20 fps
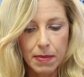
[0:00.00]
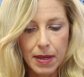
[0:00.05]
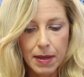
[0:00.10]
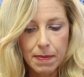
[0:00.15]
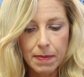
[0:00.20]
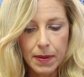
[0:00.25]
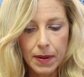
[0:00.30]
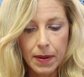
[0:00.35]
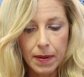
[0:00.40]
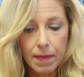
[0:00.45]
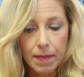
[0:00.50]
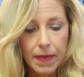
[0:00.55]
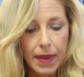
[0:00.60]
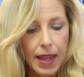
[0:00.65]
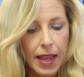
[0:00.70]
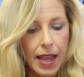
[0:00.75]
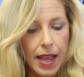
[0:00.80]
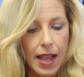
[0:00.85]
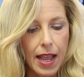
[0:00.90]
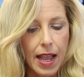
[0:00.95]
people.
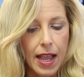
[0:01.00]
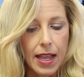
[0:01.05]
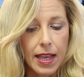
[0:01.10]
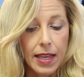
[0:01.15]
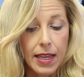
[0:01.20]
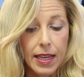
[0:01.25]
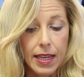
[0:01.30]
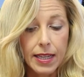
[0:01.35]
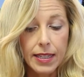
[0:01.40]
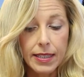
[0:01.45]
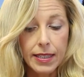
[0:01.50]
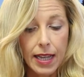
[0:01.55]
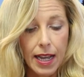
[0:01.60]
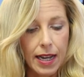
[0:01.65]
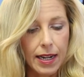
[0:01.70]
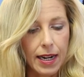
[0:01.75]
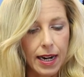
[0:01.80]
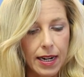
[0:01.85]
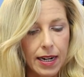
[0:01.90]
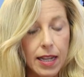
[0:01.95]
He
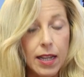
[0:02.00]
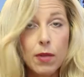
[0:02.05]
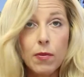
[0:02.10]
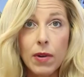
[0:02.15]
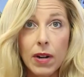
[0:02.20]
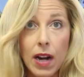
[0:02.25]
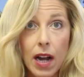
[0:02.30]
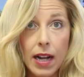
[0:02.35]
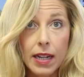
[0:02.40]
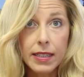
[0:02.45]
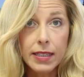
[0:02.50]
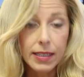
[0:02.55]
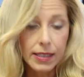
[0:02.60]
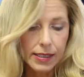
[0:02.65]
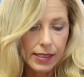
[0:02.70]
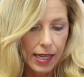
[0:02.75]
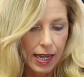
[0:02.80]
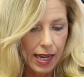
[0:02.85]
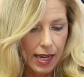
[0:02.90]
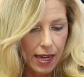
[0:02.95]
said, and he went on to
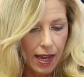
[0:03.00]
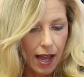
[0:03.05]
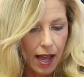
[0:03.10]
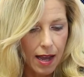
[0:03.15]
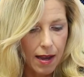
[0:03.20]
say,